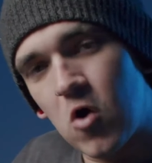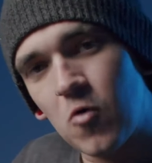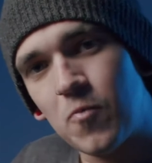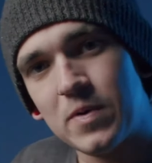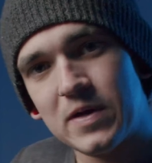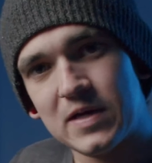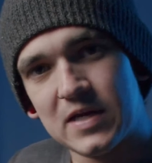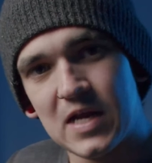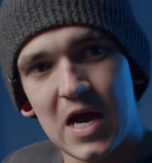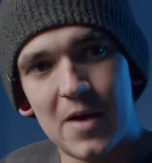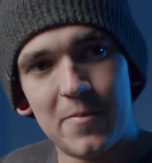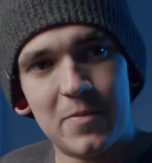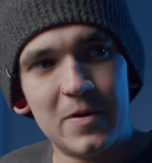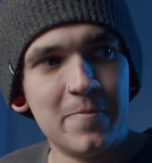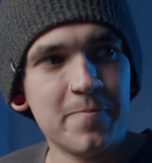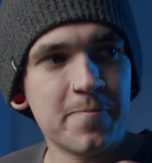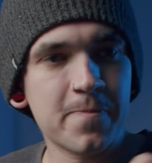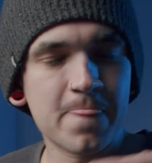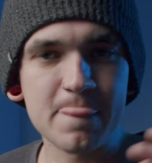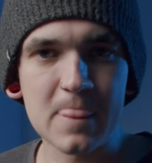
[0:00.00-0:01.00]
opened up
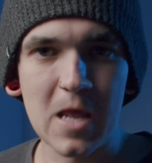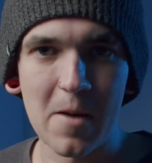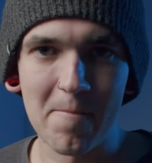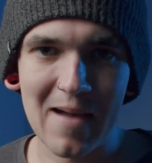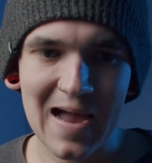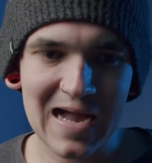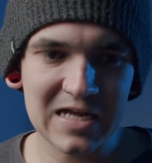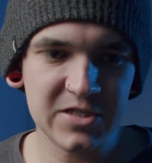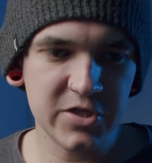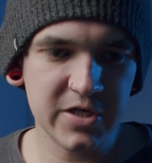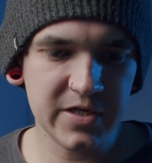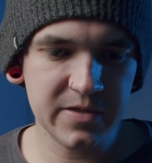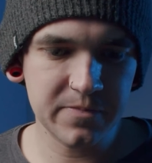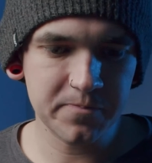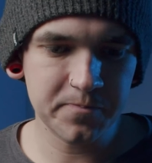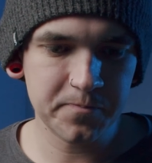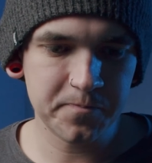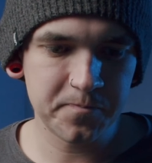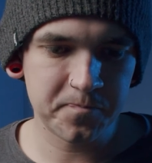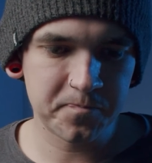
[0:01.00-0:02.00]

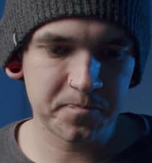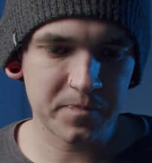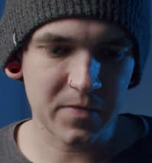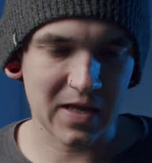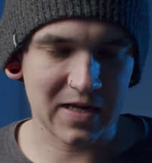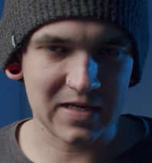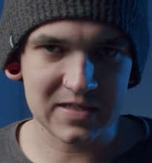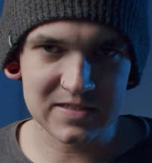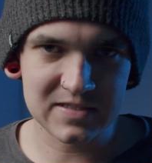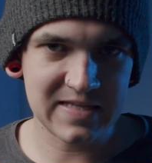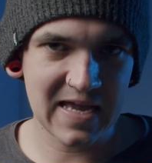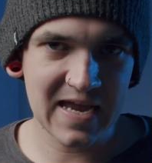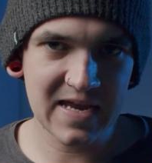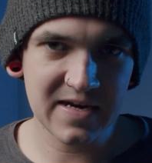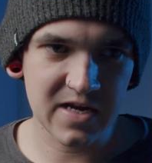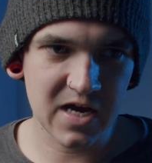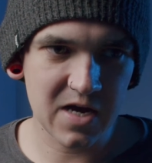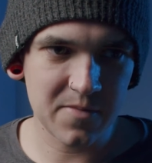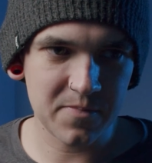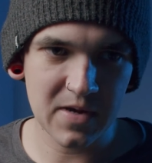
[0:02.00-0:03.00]
imagine like
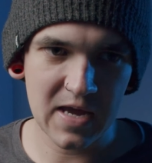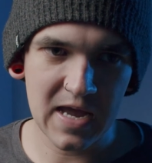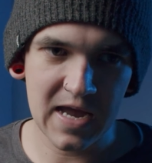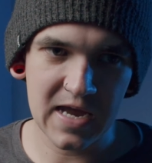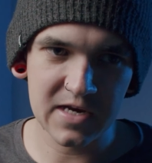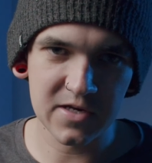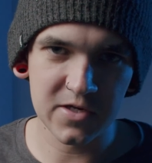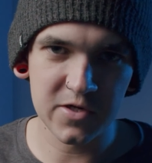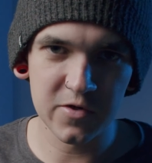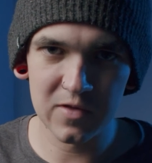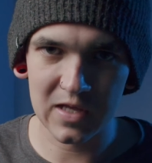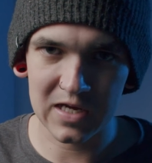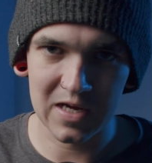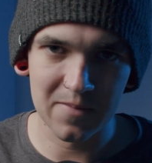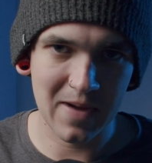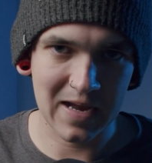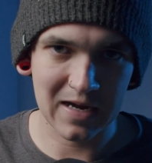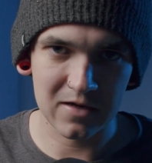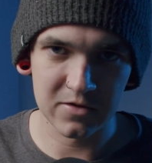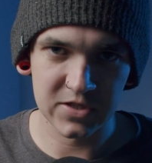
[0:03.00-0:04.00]
stand up and do like a
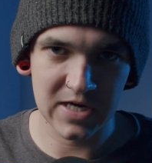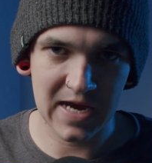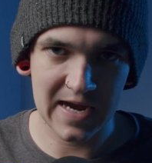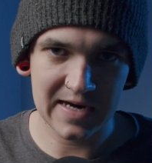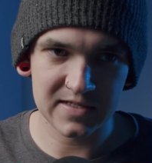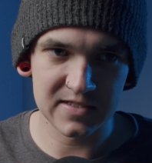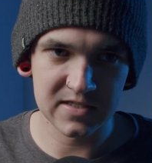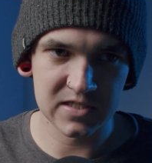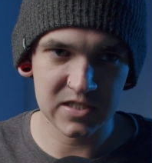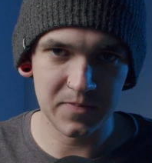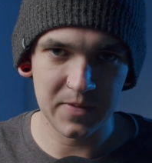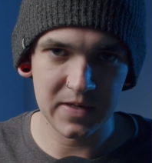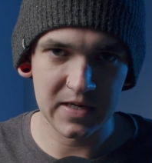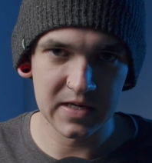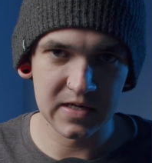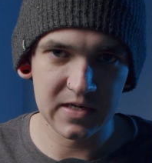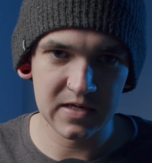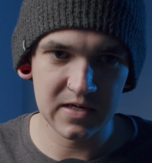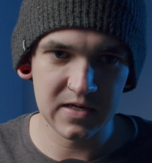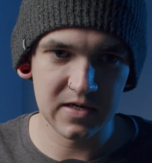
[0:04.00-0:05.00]
Michael Jackson
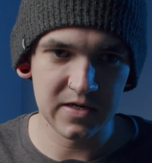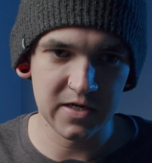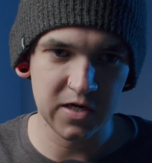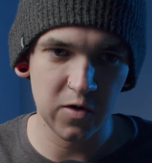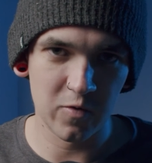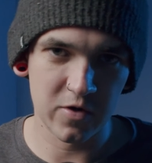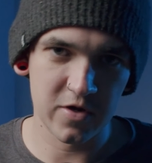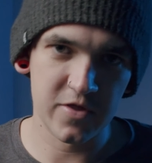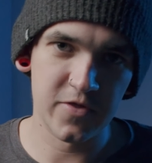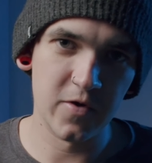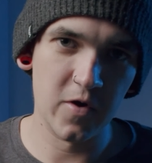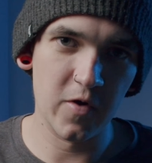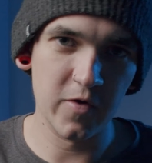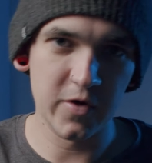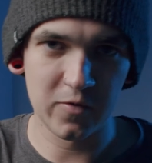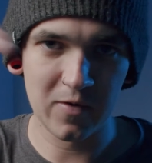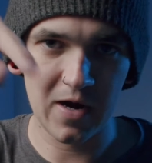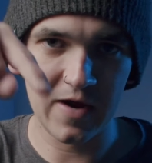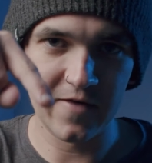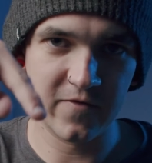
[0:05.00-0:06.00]
spin, you know, where you throw
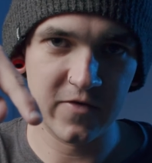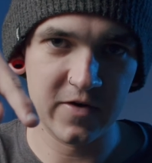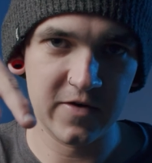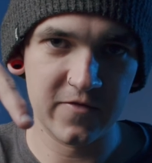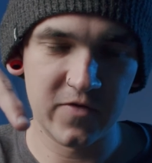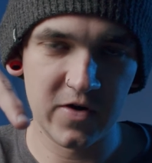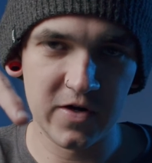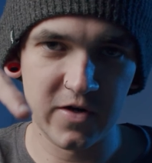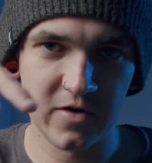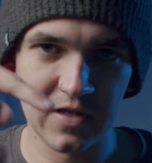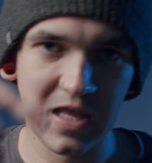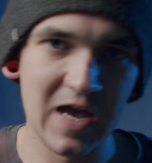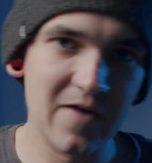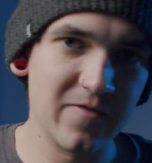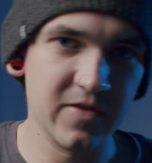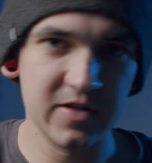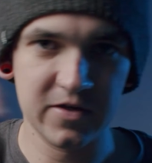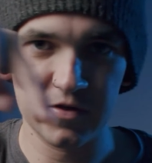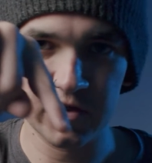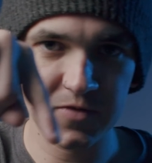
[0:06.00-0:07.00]
your right foot in front of your
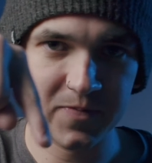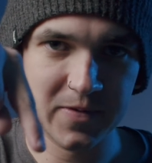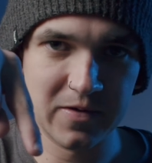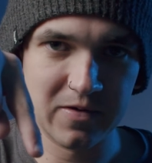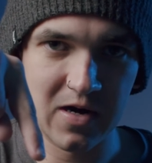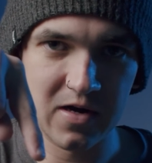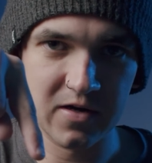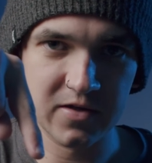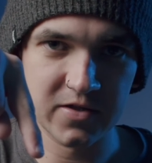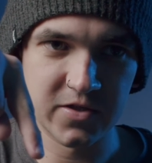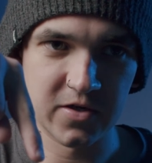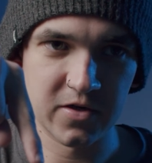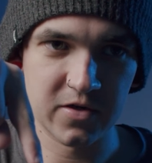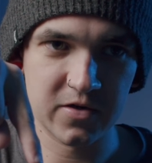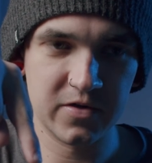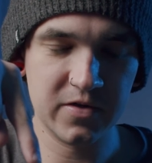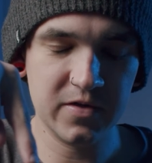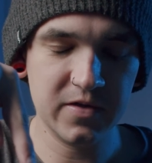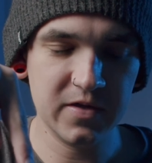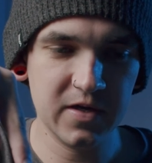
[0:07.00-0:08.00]
left and then you spin around in a
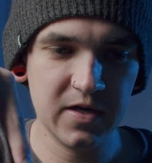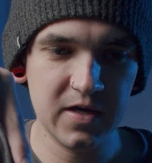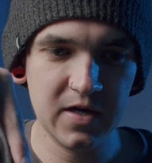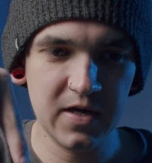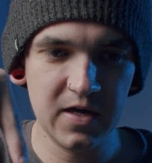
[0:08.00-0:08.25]
circle.